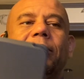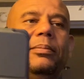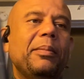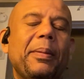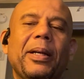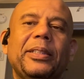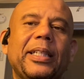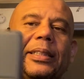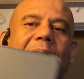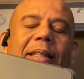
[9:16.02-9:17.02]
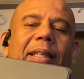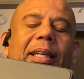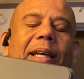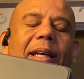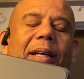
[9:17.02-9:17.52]
Maybe I'll test out
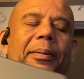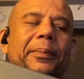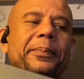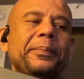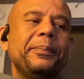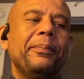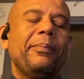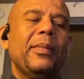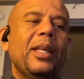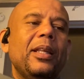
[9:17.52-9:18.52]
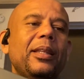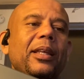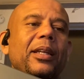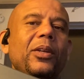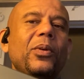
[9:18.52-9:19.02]
the
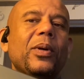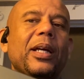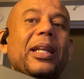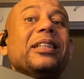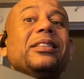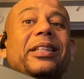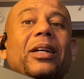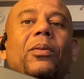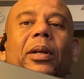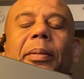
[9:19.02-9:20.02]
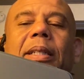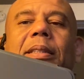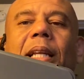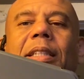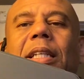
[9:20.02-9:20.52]
new Logitech one, because the
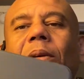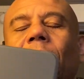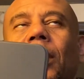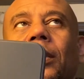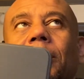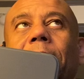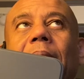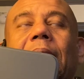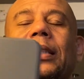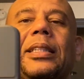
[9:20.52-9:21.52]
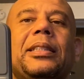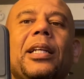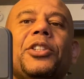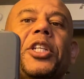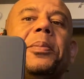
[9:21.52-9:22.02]
Logitech one is probably like
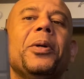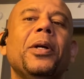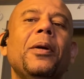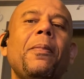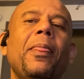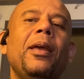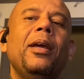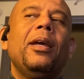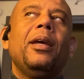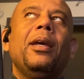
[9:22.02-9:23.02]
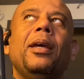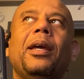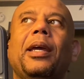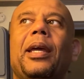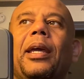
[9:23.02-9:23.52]
$6 cheaper.
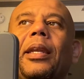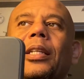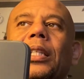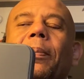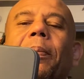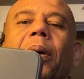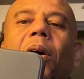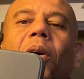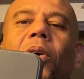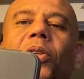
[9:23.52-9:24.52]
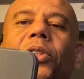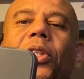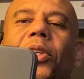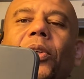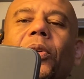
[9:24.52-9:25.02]
And it's supposed to
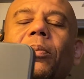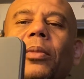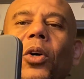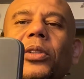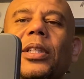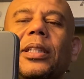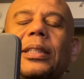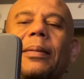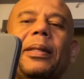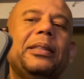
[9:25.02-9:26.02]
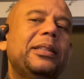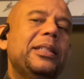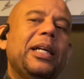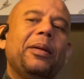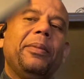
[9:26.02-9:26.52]
do most of the same things. It's
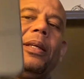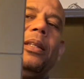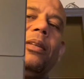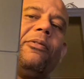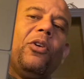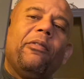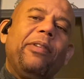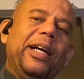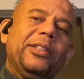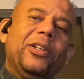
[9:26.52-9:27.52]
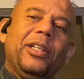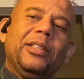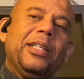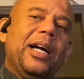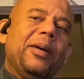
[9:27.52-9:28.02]
not going to be, the form factor on it is
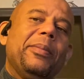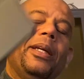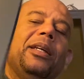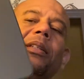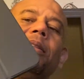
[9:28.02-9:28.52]
not going to be